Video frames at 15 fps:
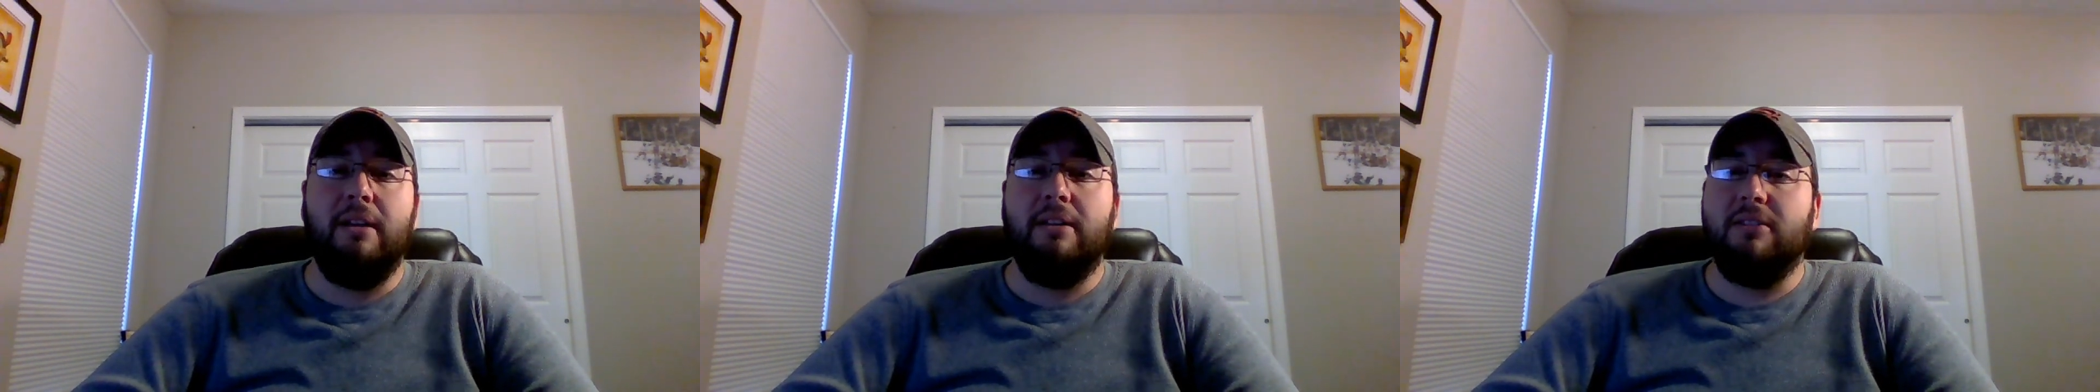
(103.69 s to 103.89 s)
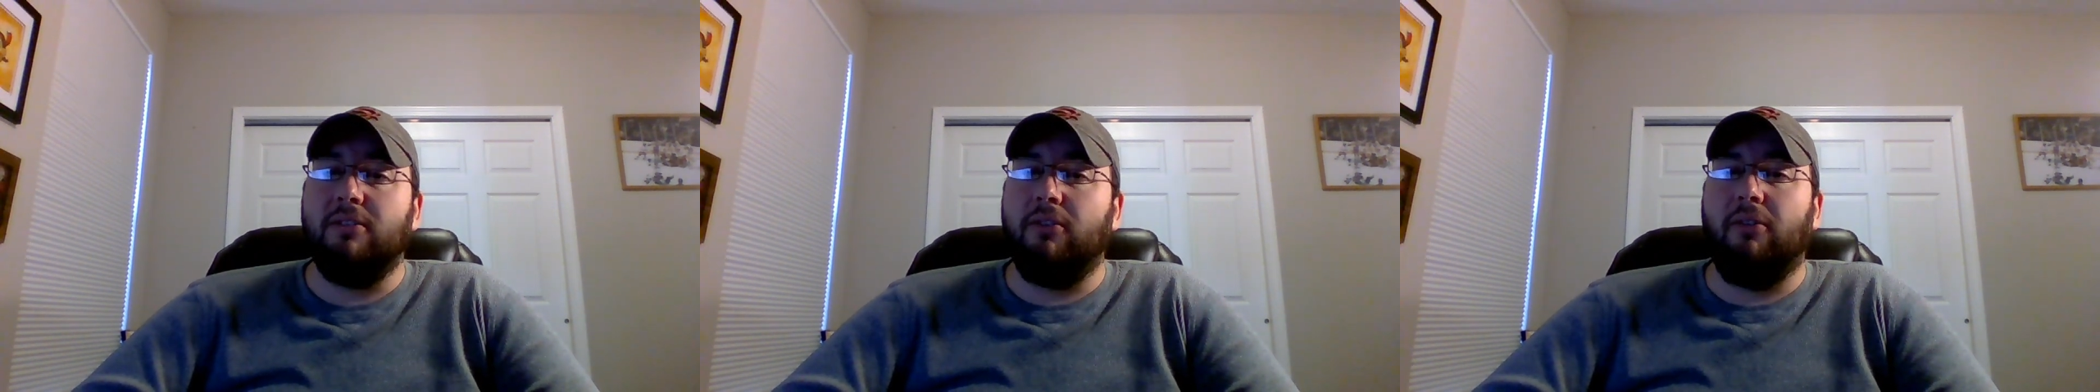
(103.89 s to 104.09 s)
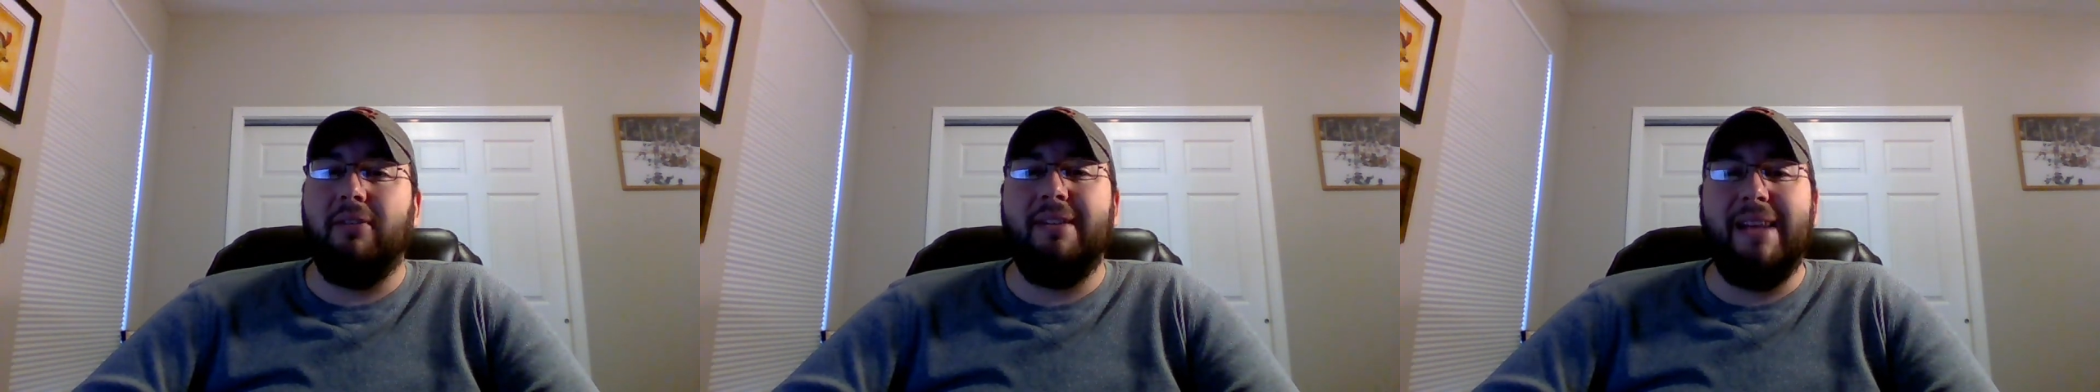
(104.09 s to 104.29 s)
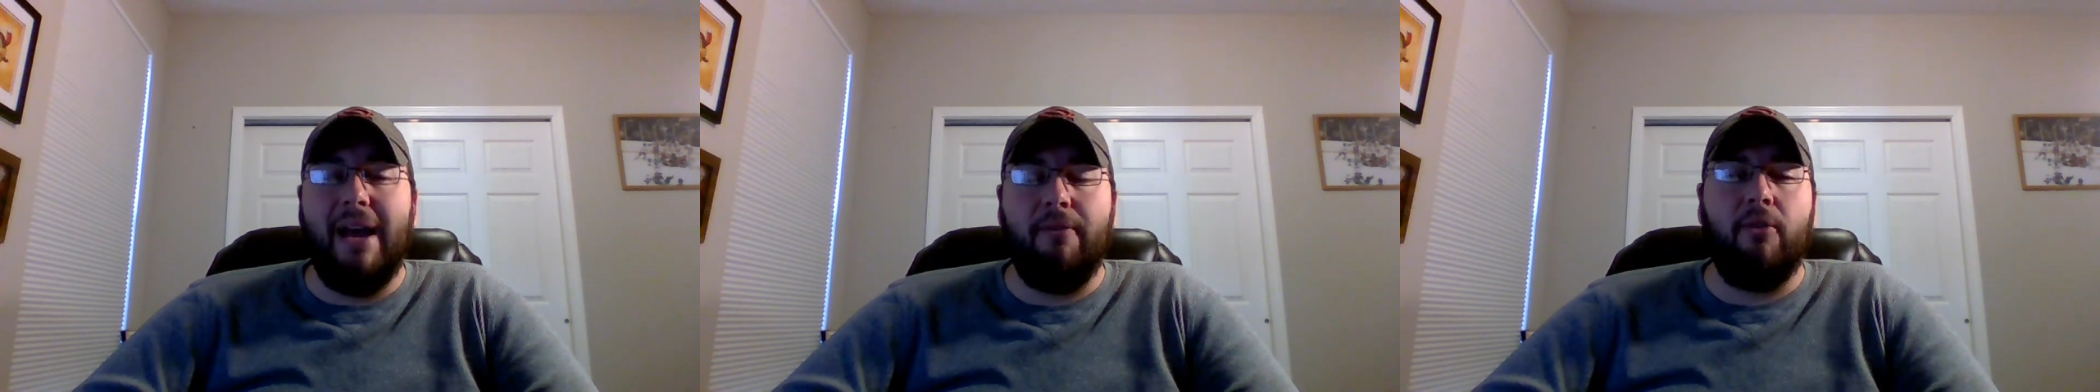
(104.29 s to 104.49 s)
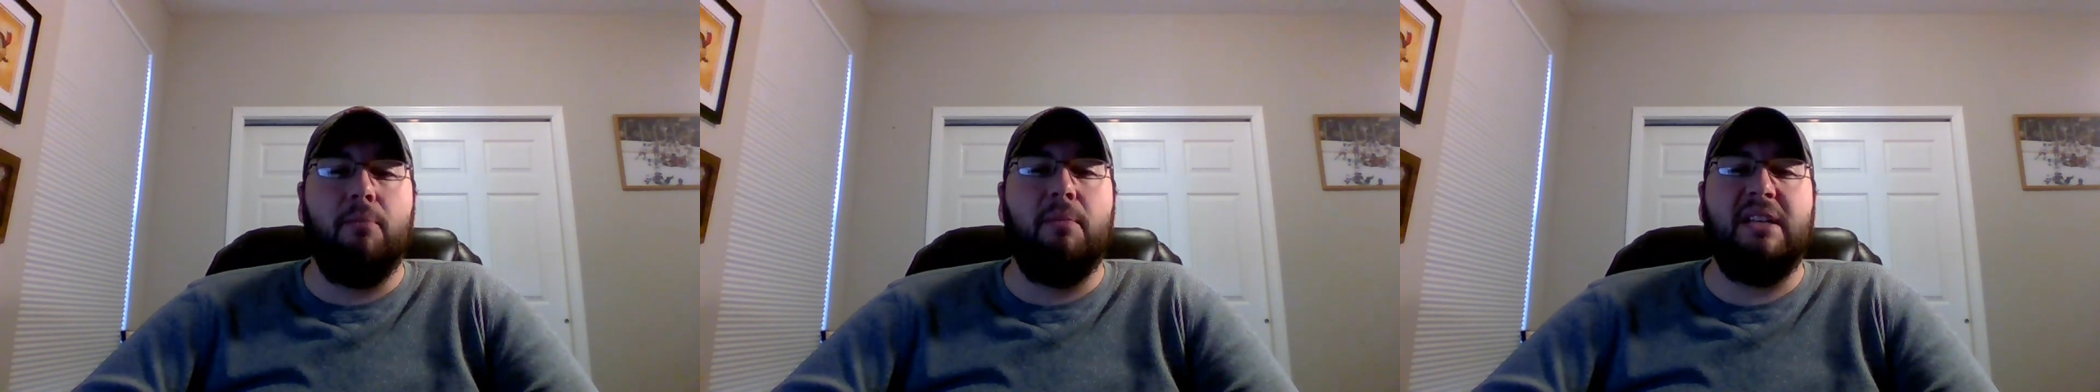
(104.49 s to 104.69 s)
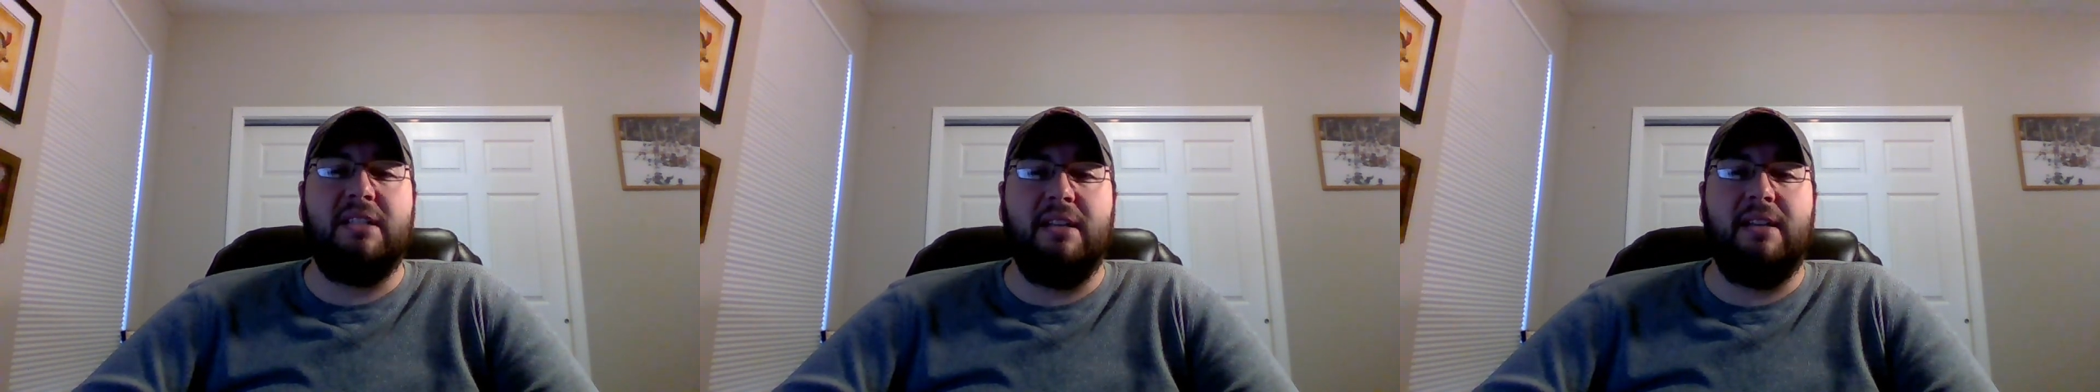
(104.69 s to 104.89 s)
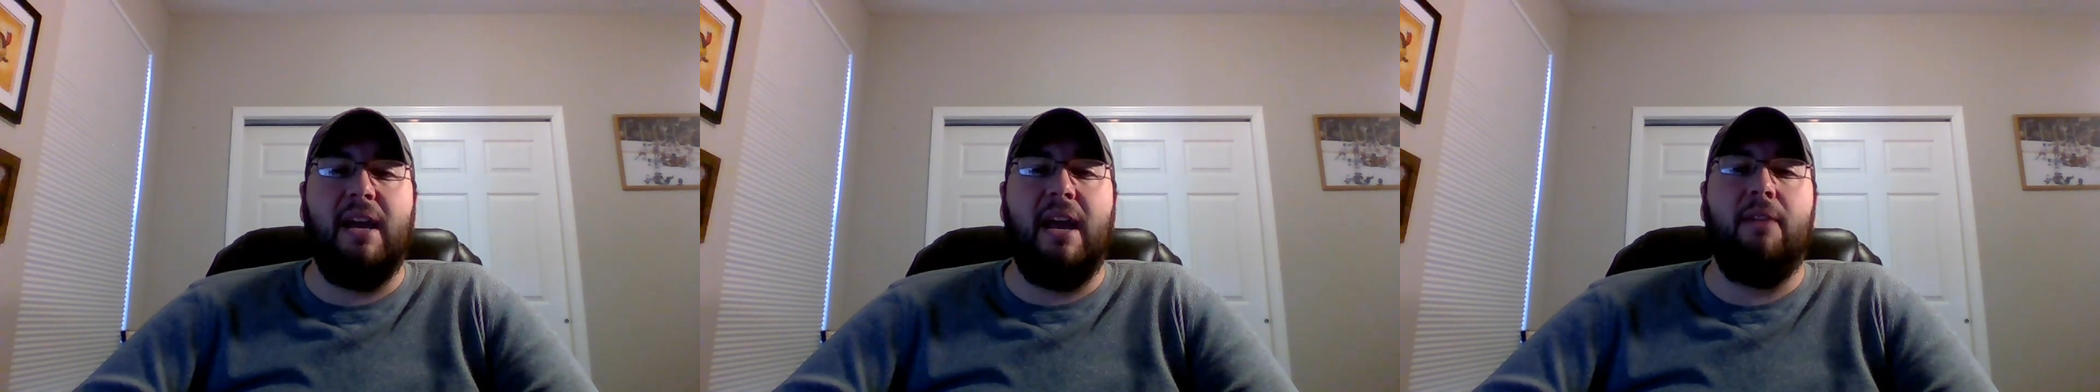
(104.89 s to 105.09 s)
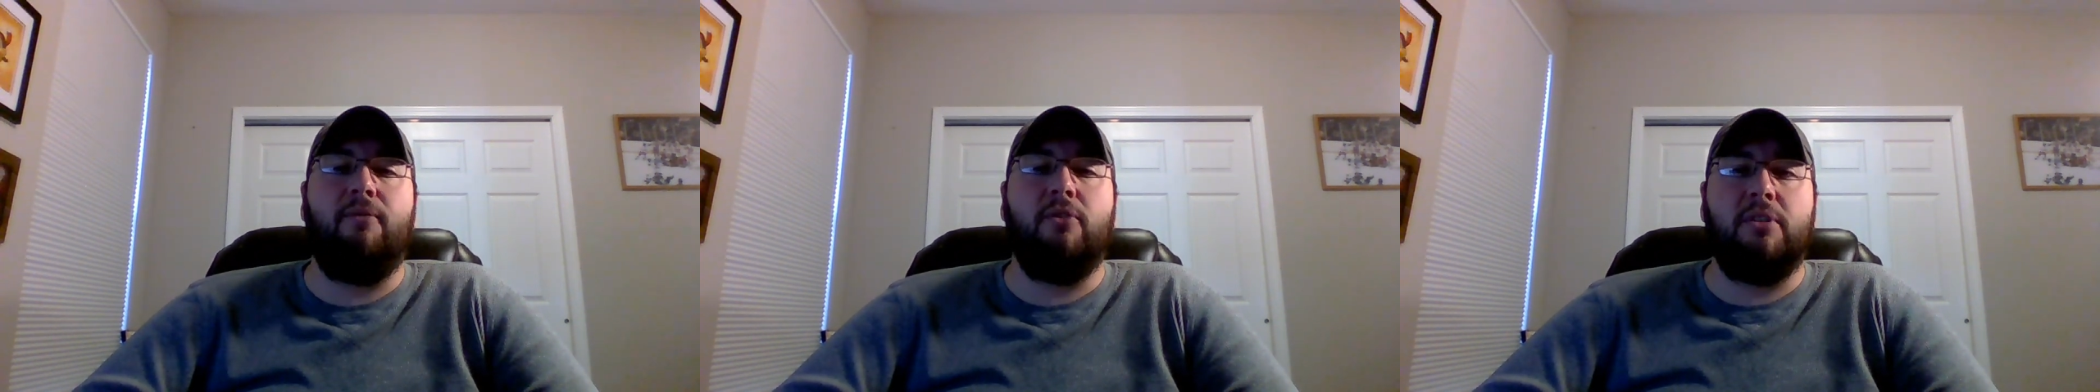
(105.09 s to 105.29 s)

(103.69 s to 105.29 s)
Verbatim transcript: So you'll never miss a day if